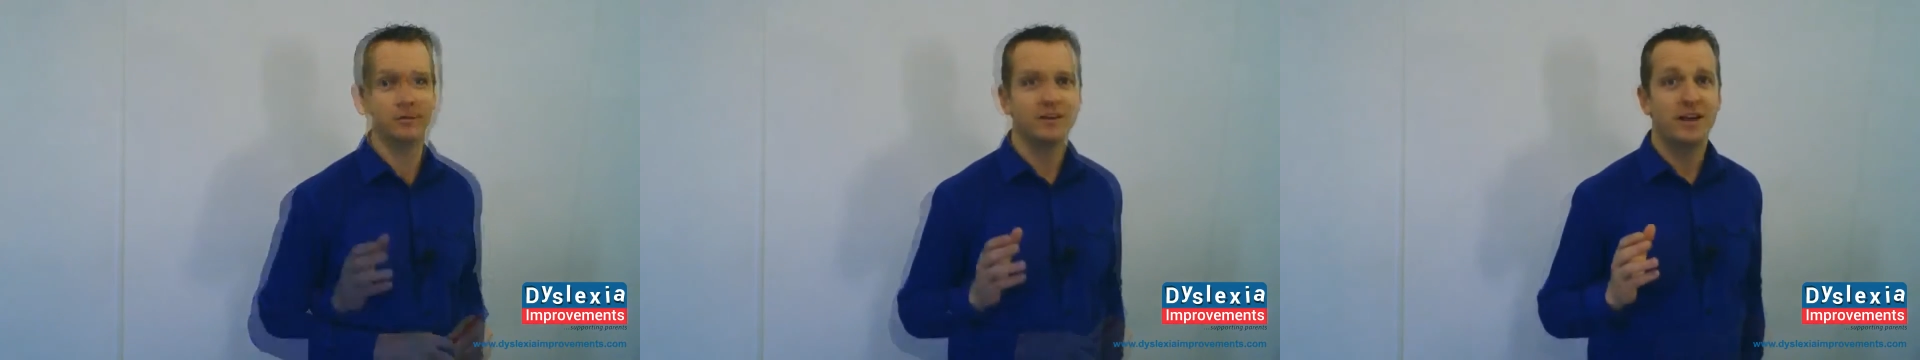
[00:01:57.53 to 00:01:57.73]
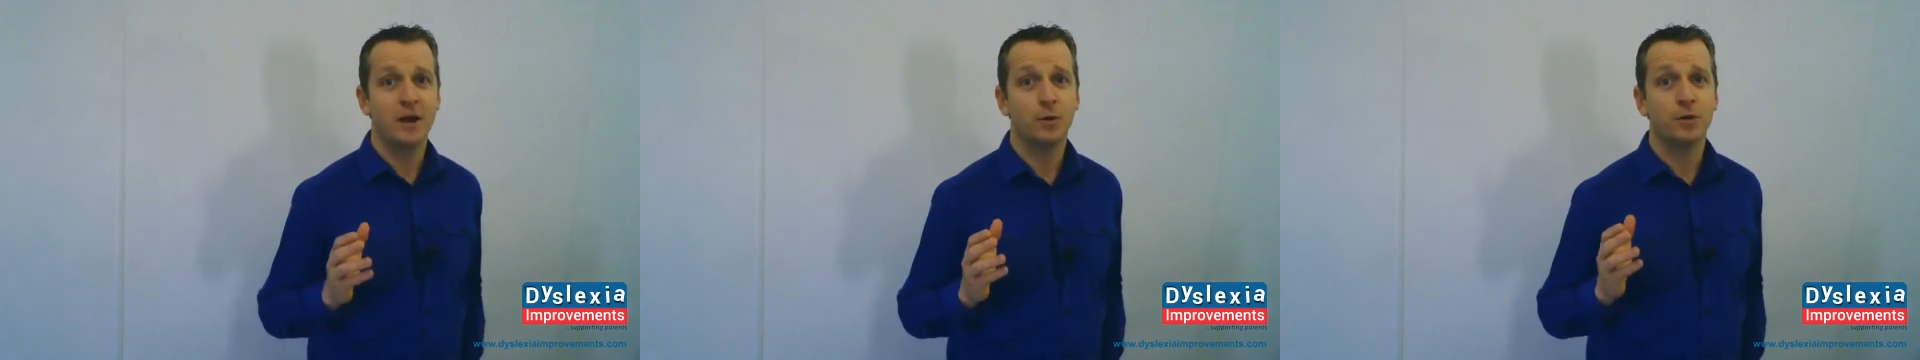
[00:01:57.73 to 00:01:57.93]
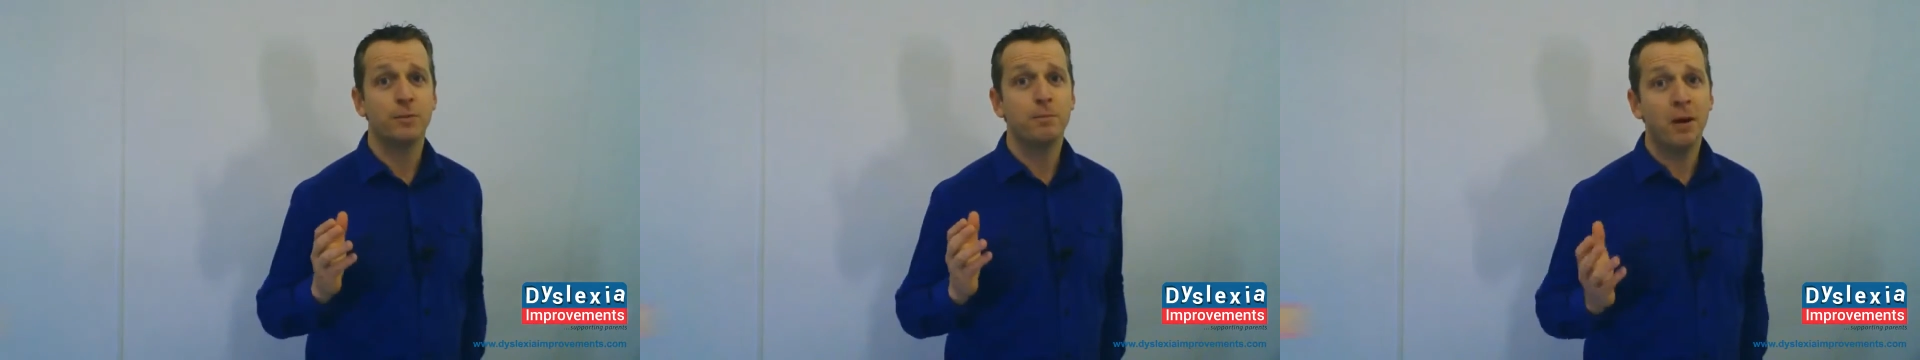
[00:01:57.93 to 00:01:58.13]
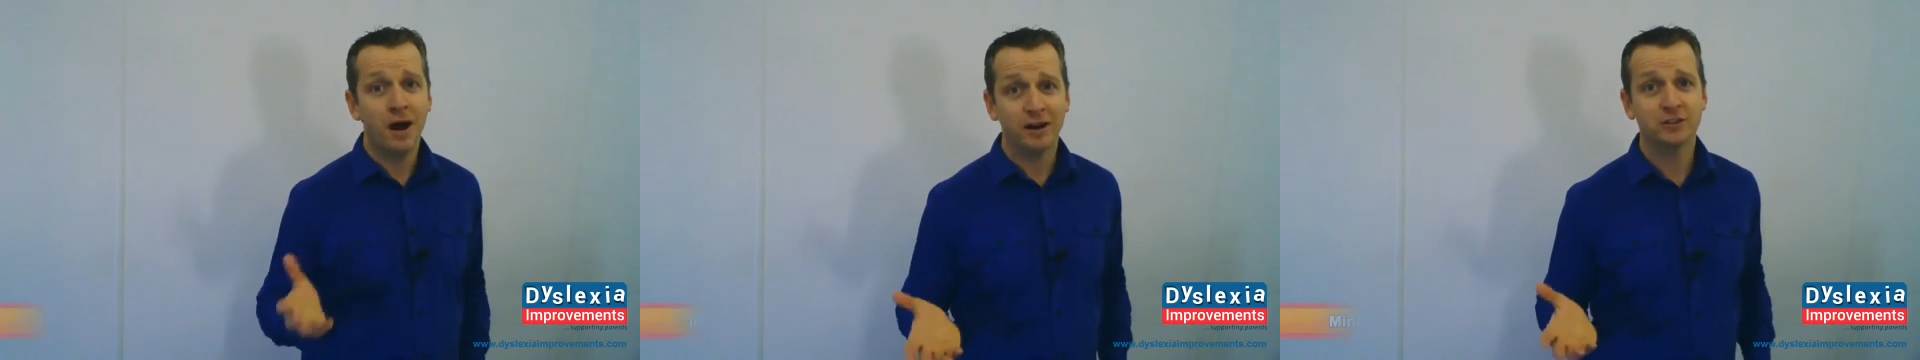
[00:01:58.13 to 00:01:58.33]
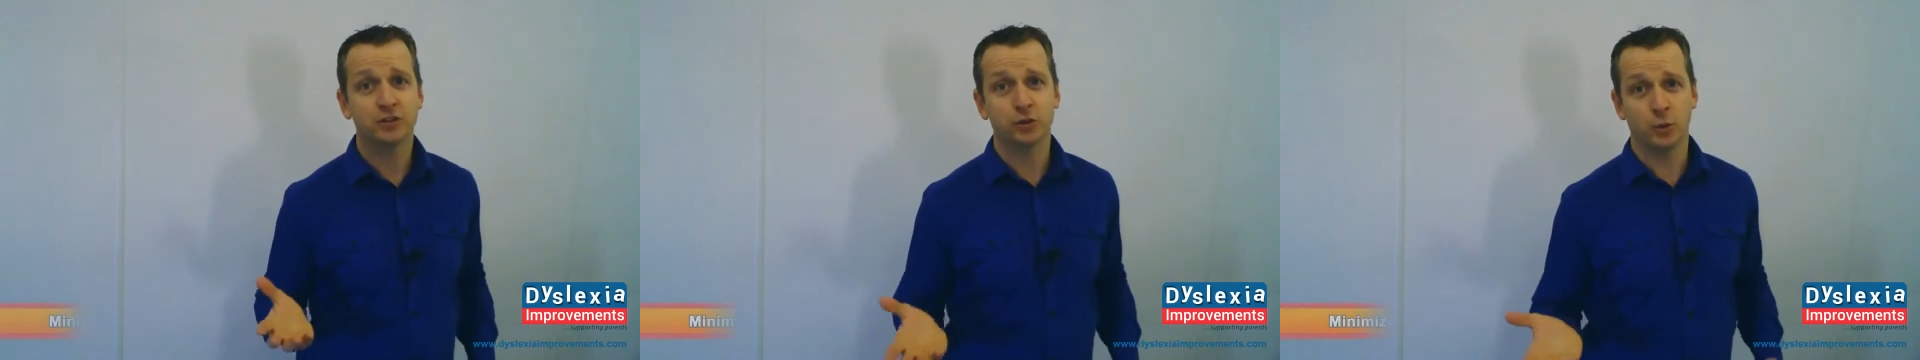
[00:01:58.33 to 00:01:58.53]
Now, with
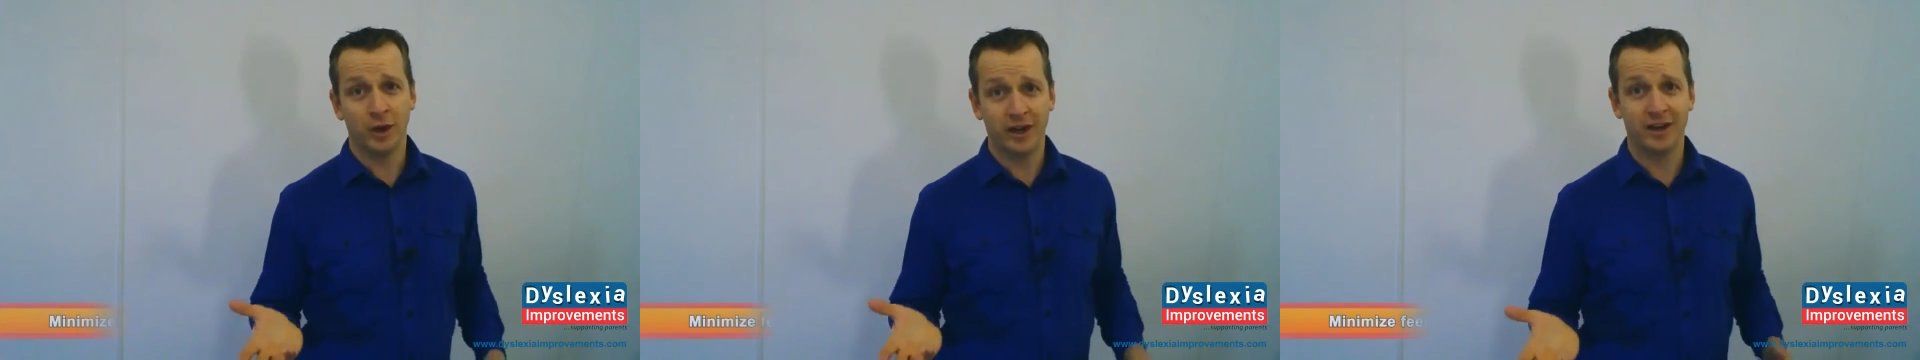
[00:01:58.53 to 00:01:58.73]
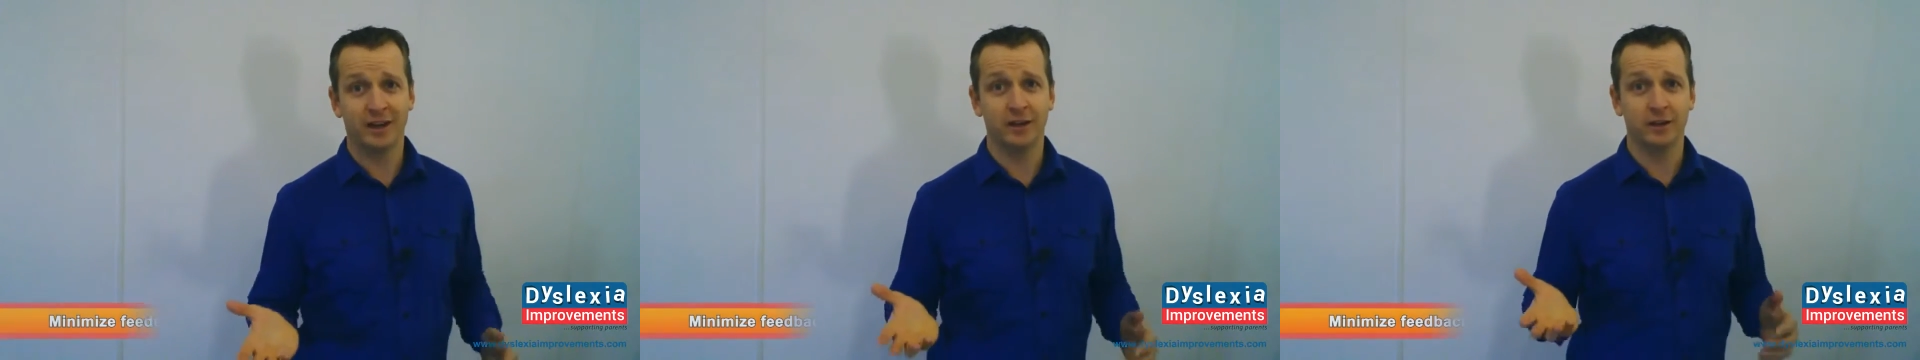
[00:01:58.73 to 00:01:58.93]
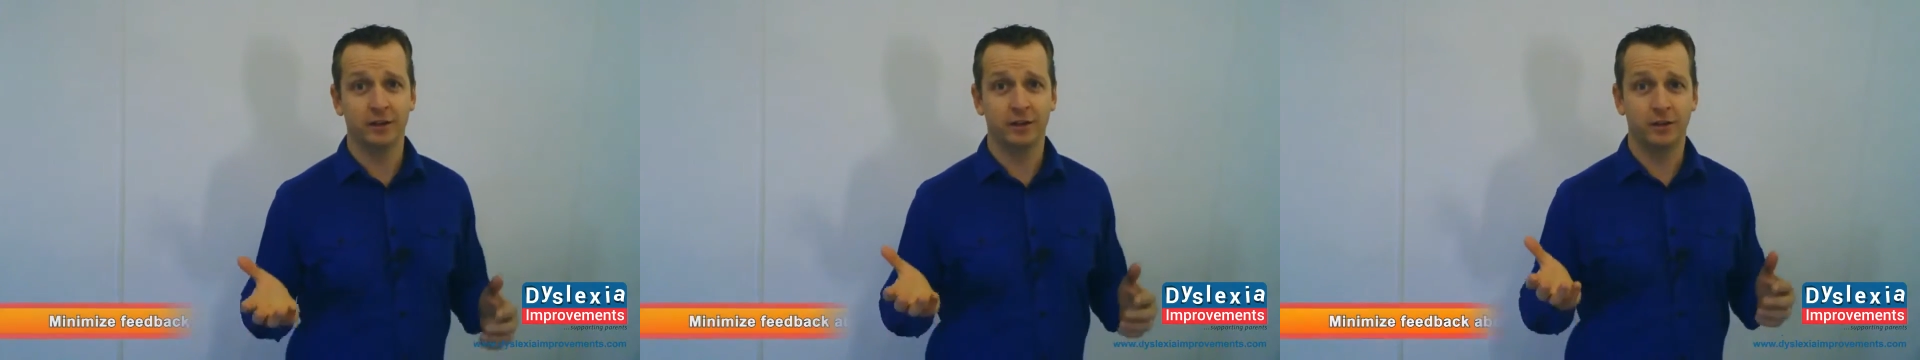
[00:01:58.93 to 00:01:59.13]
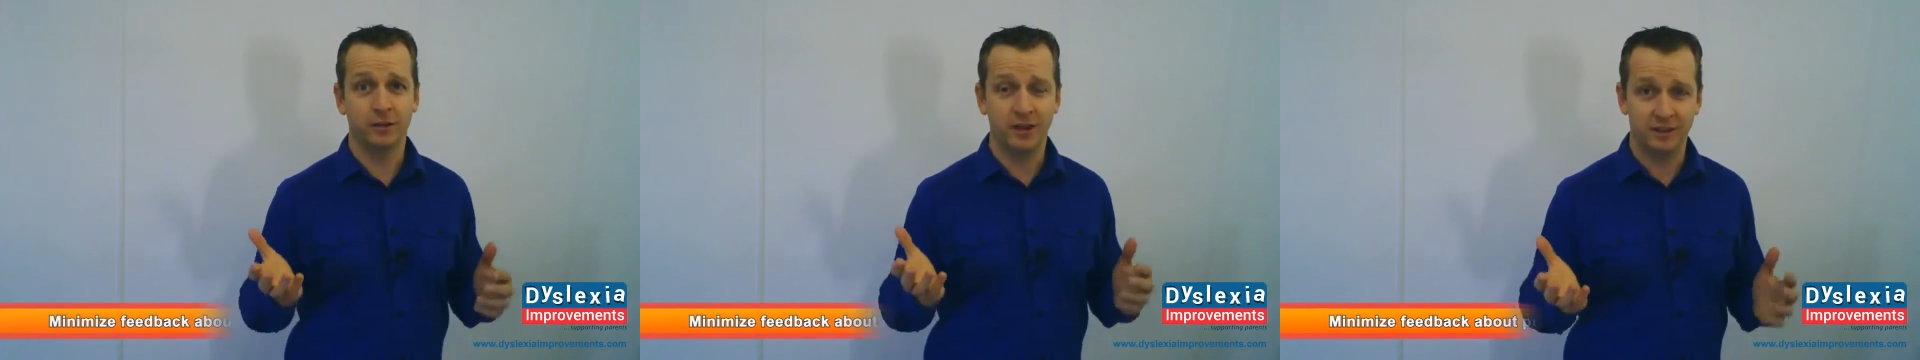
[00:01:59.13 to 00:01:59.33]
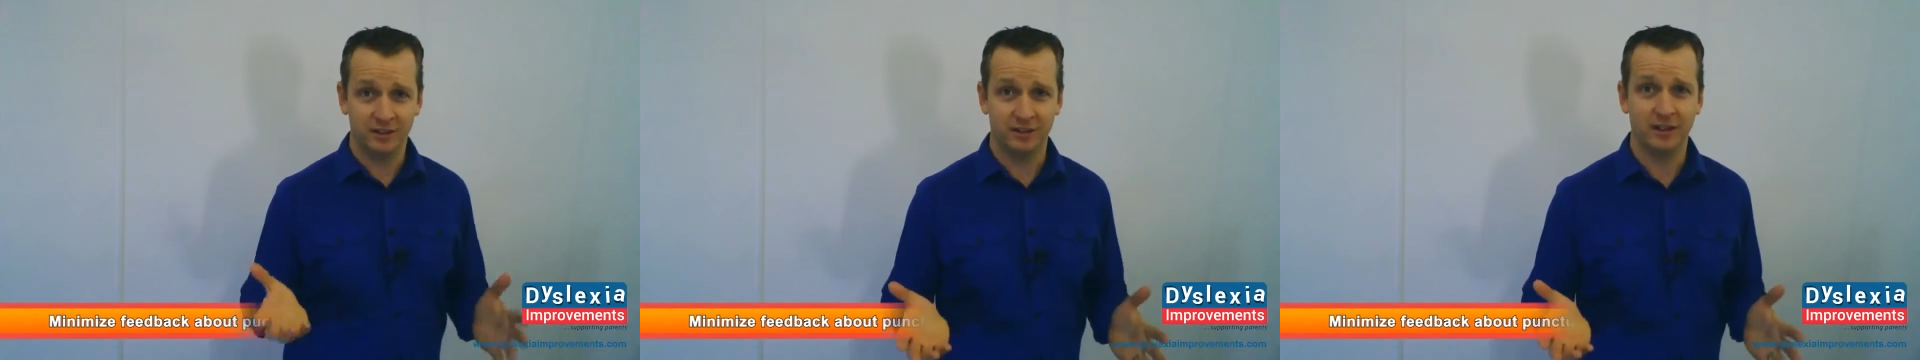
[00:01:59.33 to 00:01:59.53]
punctuating
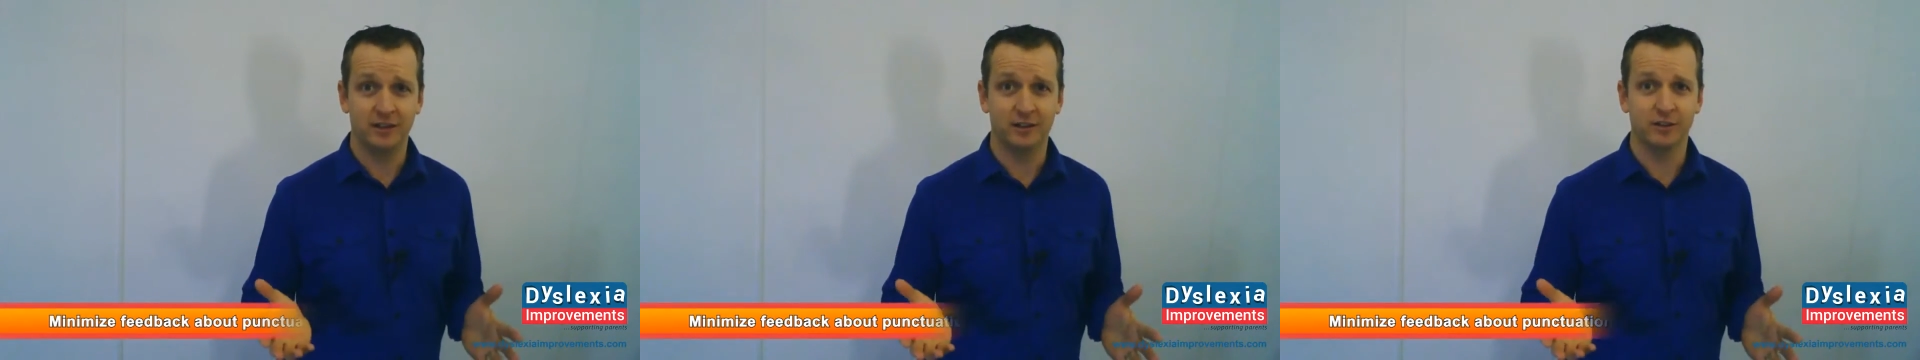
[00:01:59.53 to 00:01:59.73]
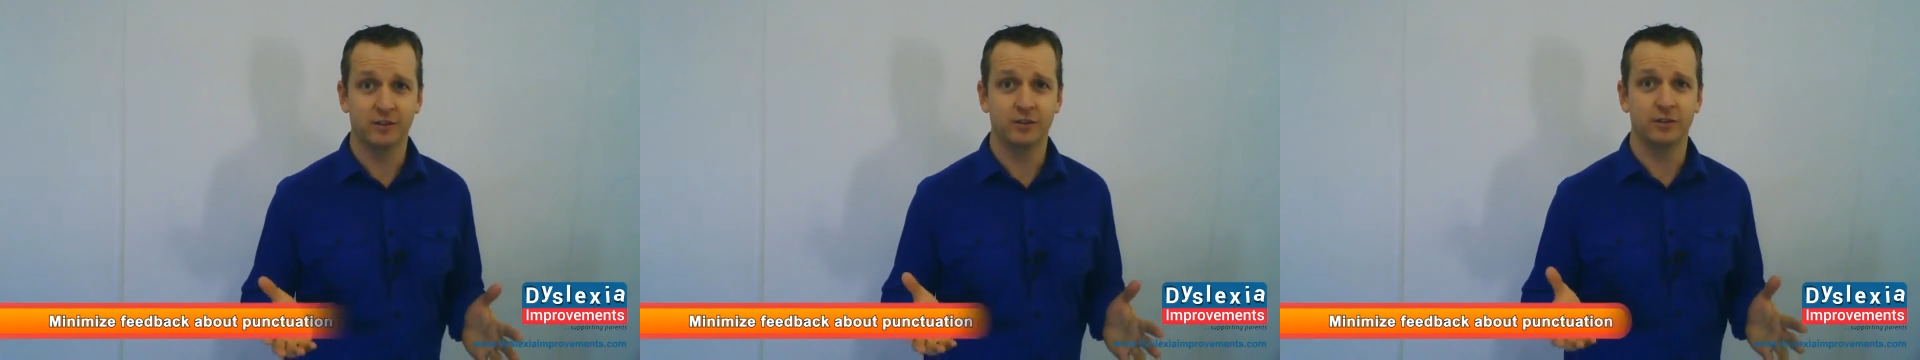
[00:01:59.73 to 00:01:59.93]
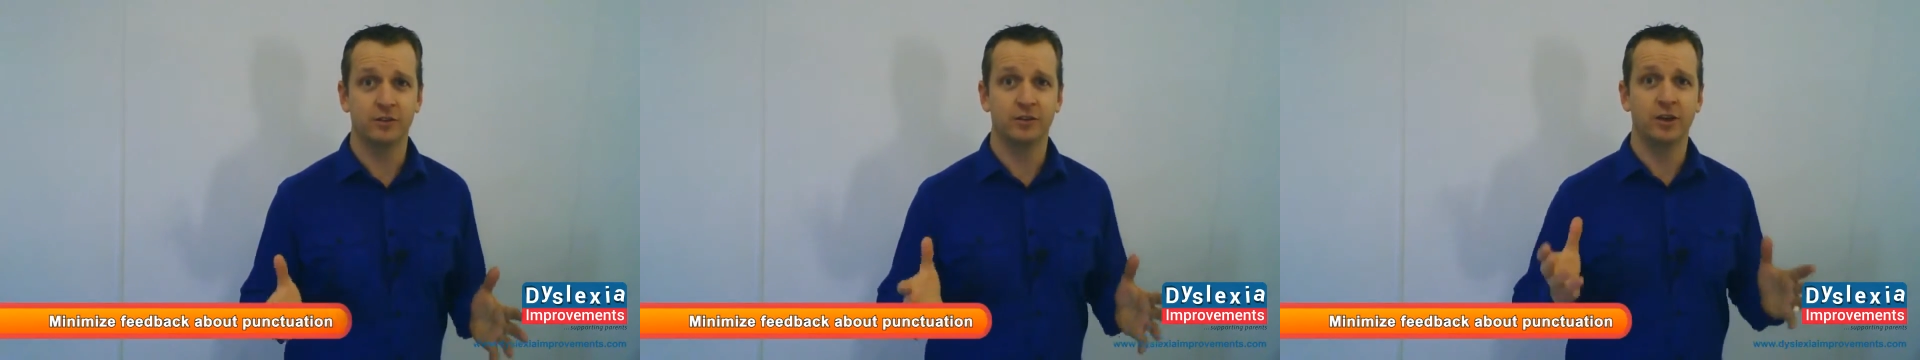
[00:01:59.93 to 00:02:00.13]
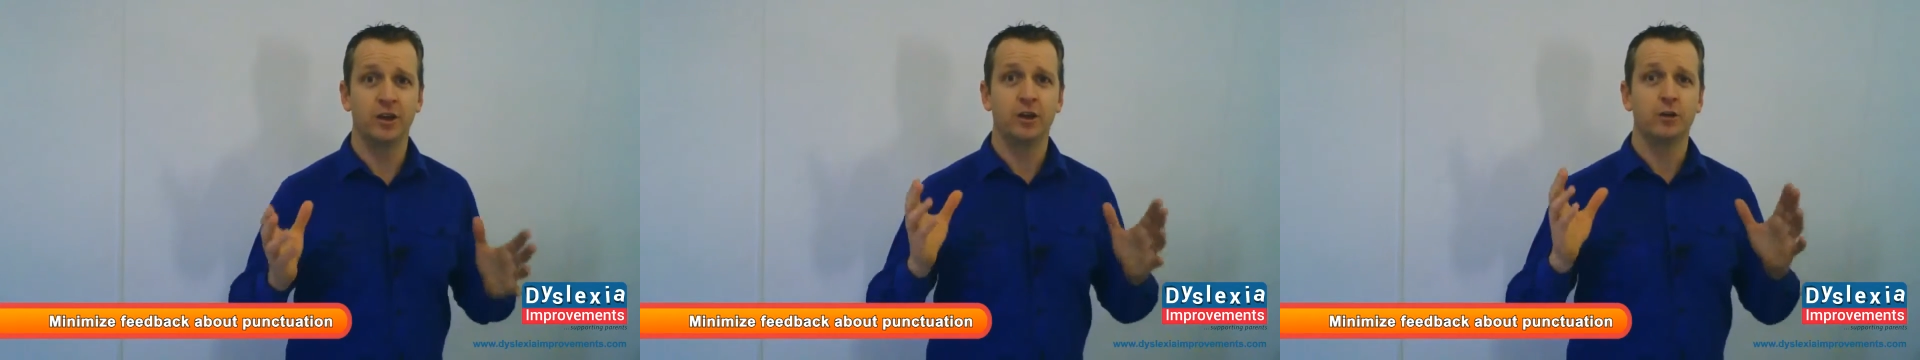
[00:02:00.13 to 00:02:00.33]
their sentences,